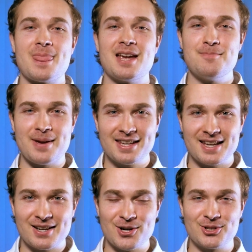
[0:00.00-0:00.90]
in
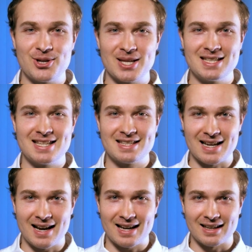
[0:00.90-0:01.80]
making a good
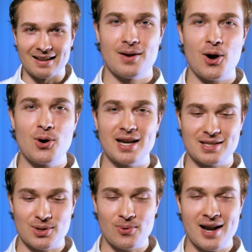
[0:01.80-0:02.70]
design. Okay,
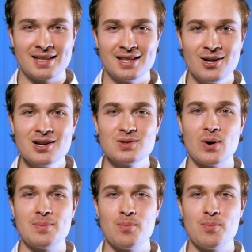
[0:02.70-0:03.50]
so right here is when